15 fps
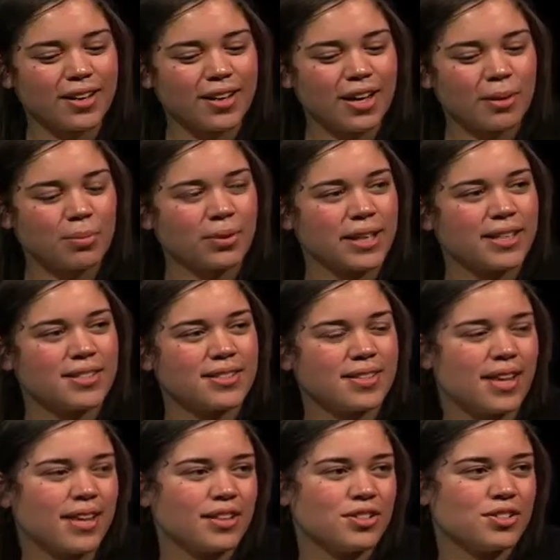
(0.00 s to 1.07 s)
a place
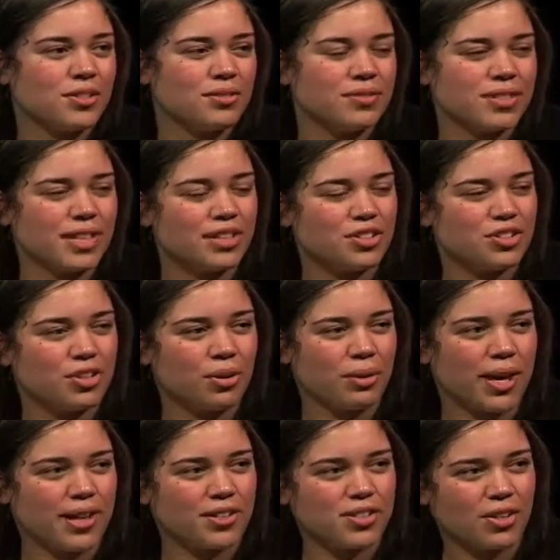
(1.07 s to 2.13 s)
that students can
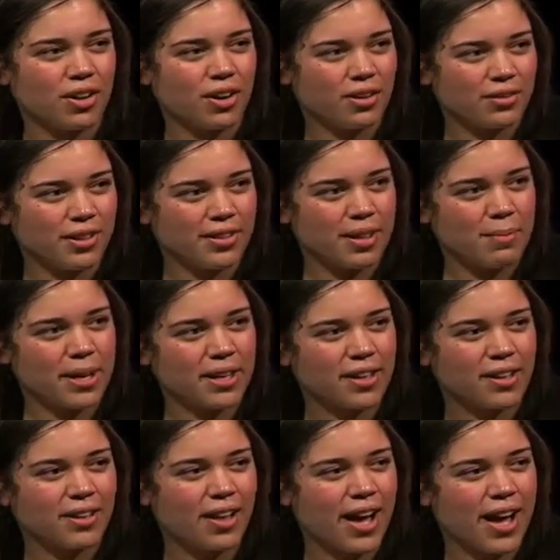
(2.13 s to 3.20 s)
showcase their art that they make
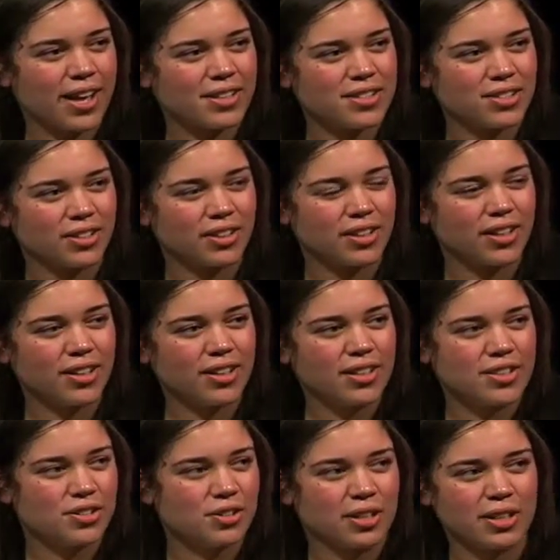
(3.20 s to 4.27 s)
in class, or
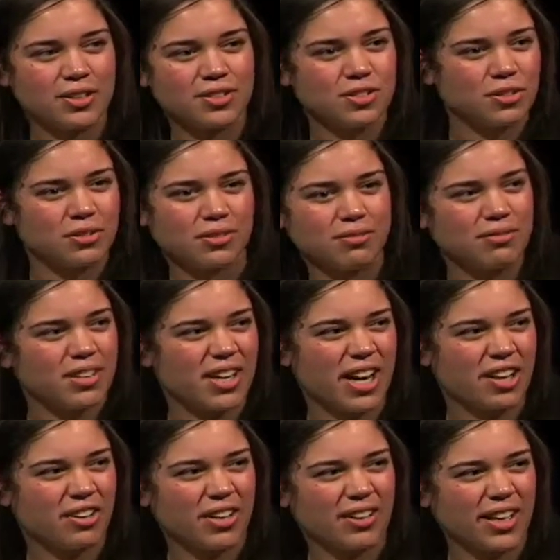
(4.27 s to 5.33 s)
is there any certain
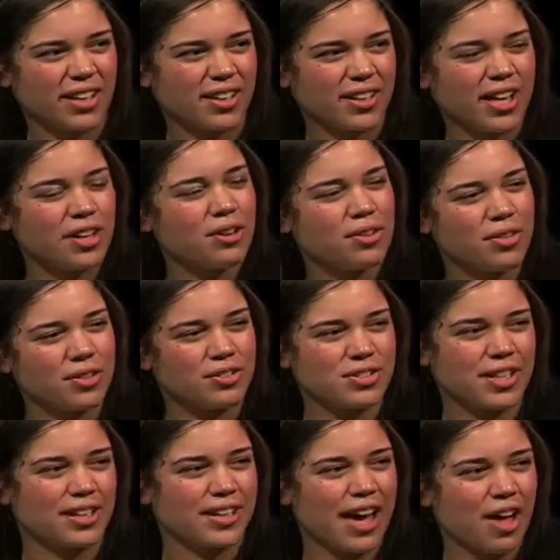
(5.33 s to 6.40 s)
area? Like, I know that there's
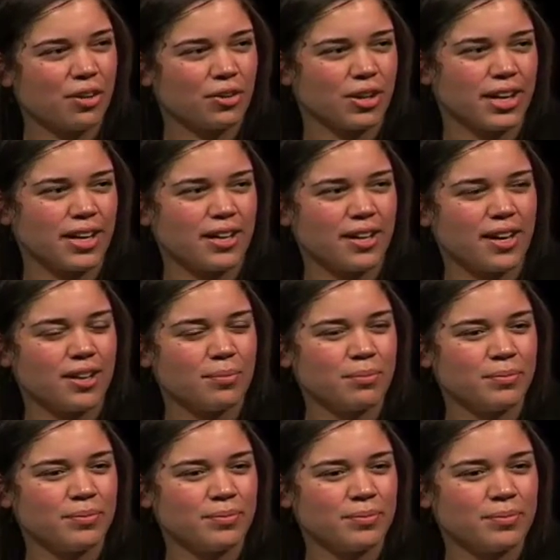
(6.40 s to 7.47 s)
that gallery in
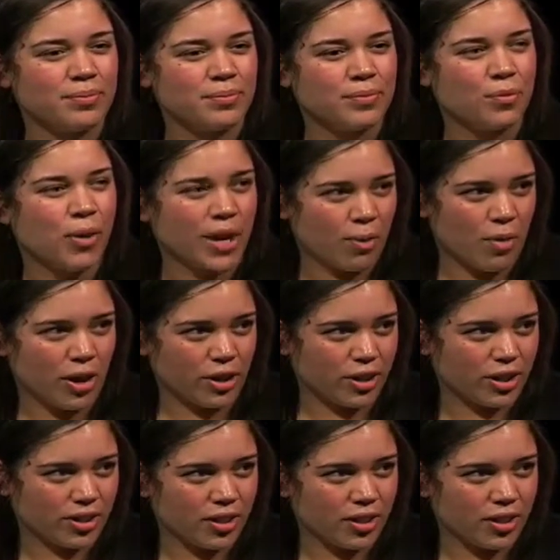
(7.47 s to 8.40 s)
Whitewater.